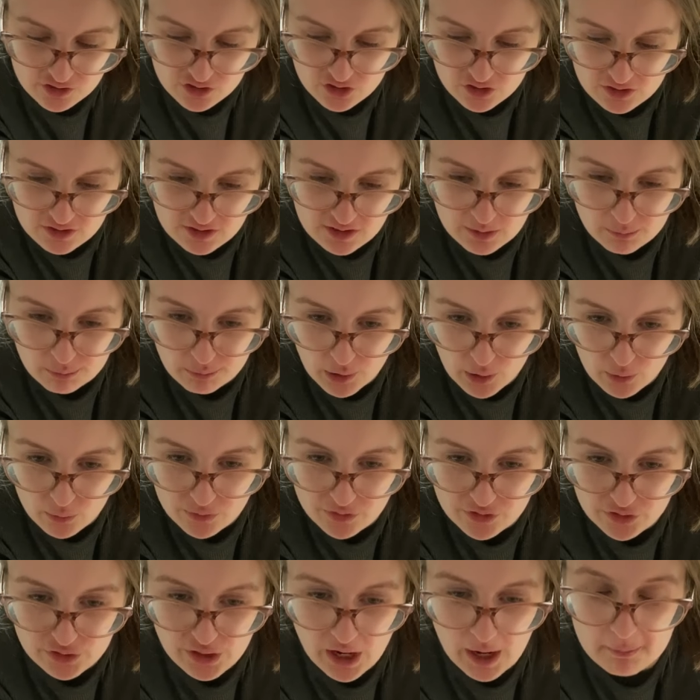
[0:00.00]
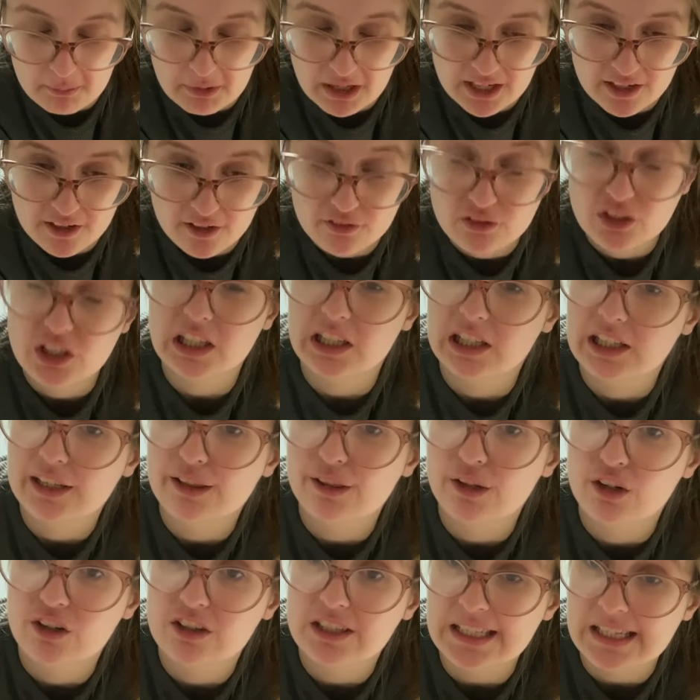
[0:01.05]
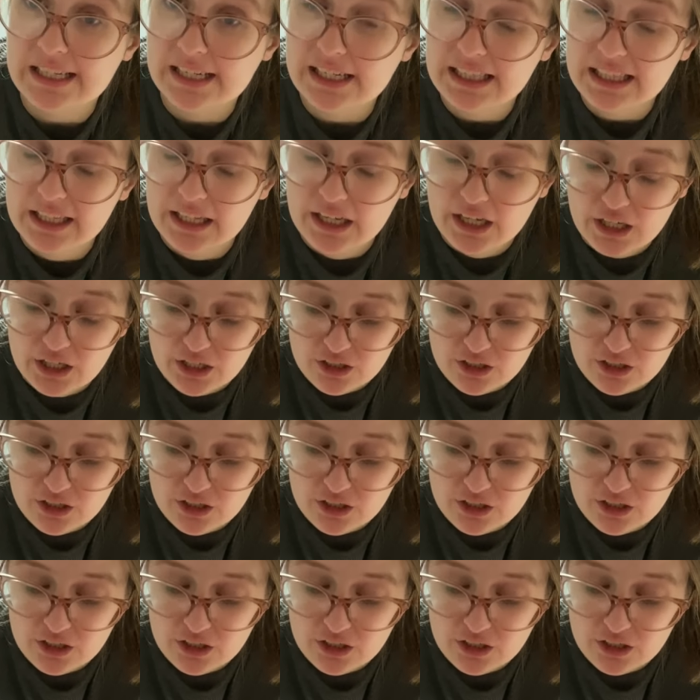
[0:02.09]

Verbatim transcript: just the bones are not big enough to clean their teeth.